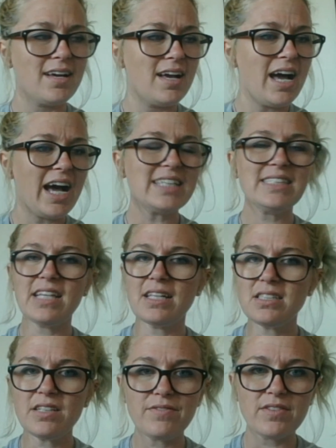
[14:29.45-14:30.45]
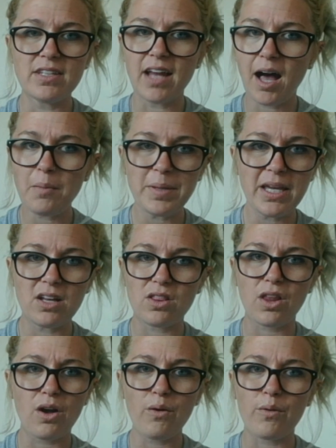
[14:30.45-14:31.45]
sense of not being
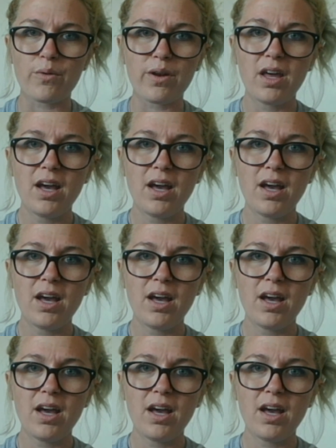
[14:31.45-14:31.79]
alone.